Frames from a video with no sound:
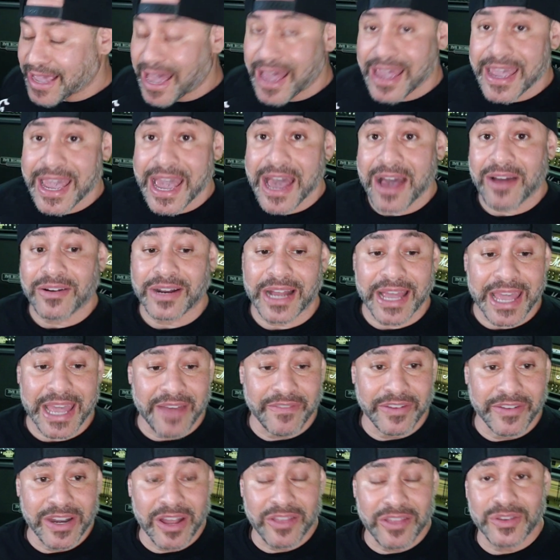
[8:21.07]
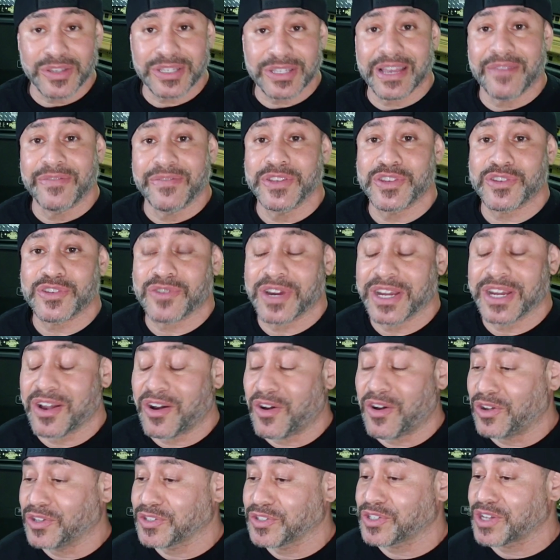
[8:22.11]
guy out. I have another 7-string
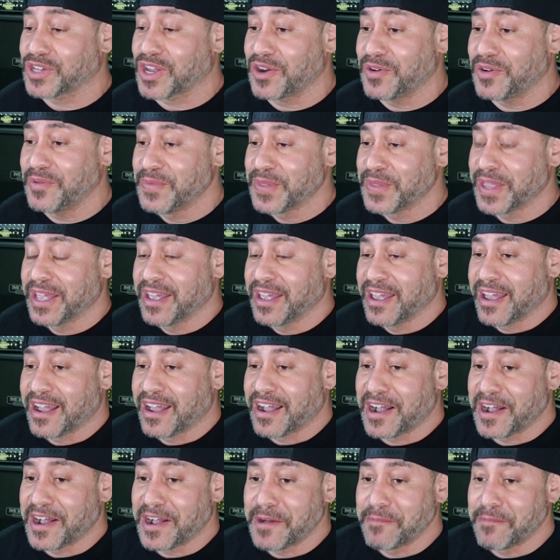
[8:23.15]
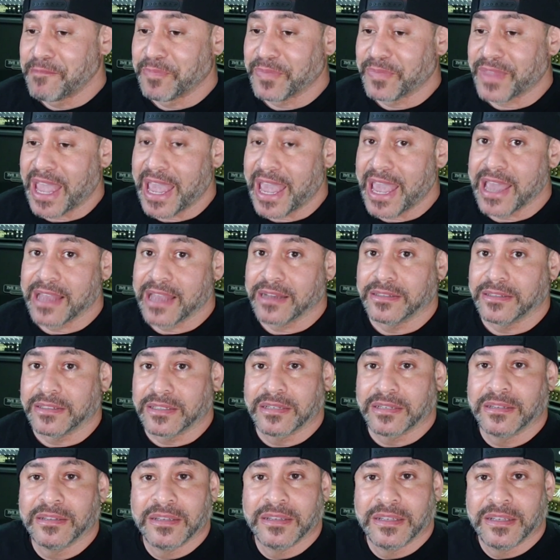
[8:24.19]
also,
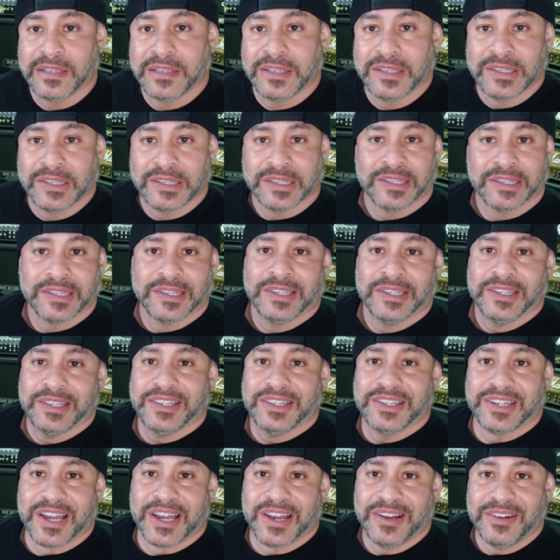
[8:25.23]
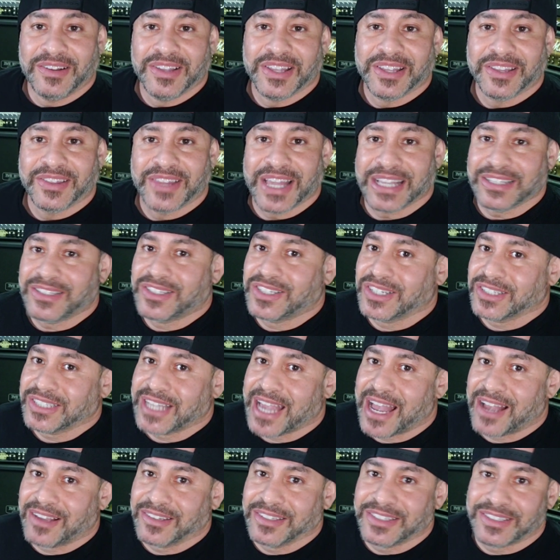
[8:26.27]
and you know, that's just
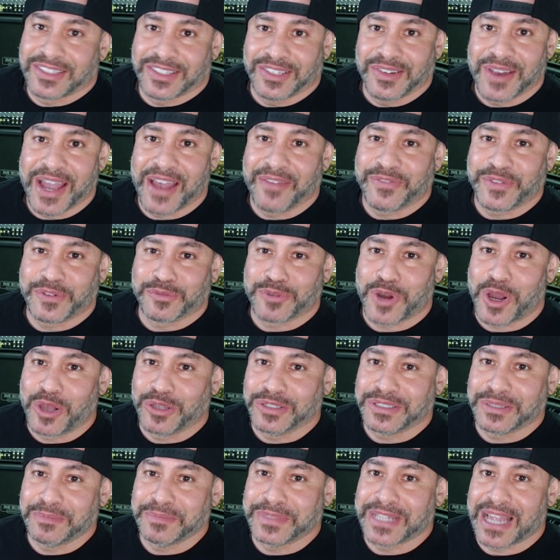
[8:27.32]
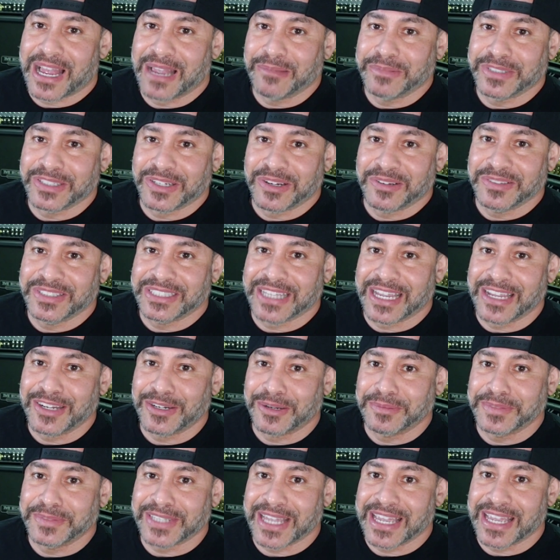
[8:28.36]
how you have to roll sometimes, you know what
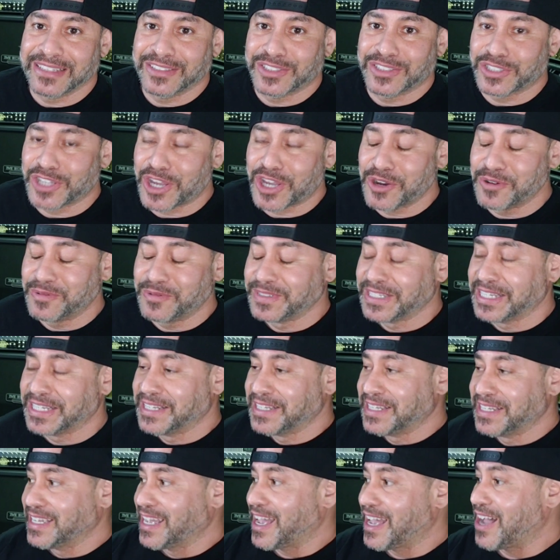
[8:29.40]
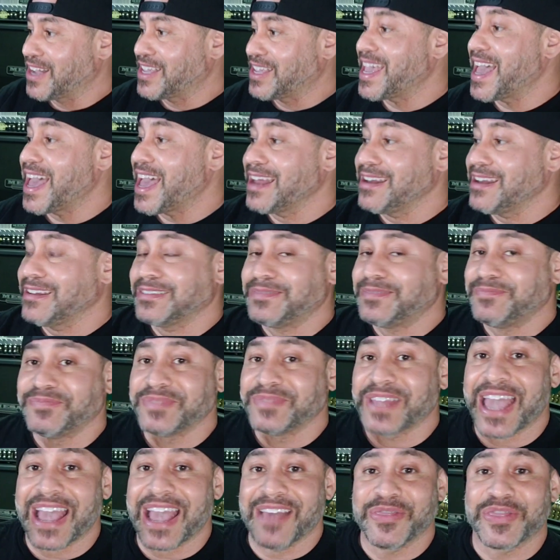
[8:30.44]
I'm saying? So, again,
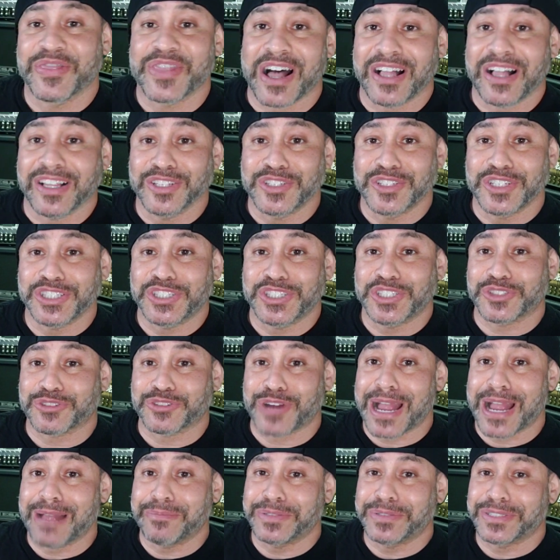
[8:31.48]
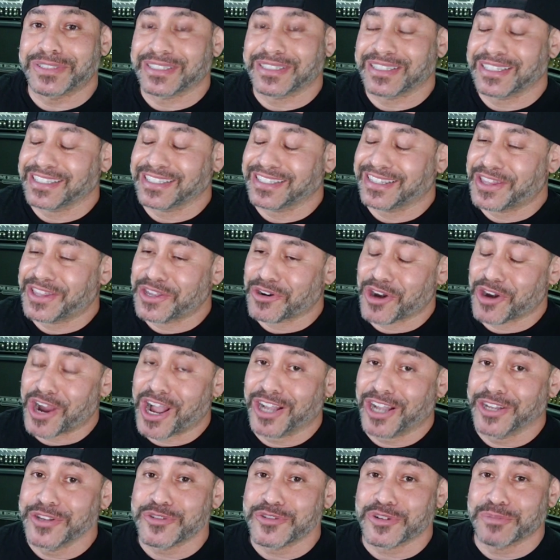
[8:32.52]
Anthology straps, they're
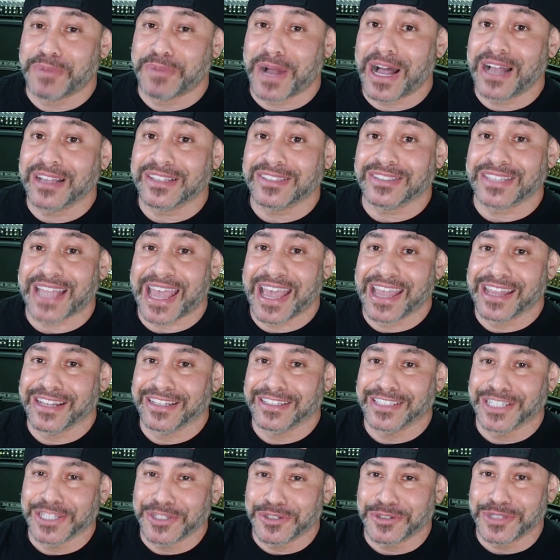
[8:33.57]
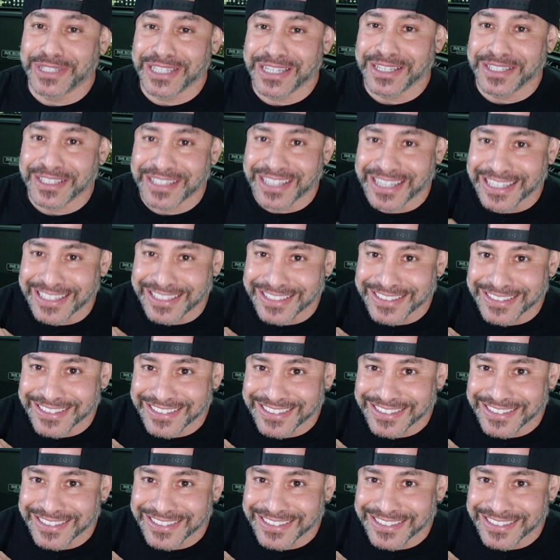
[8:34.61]
$100, and literally, like,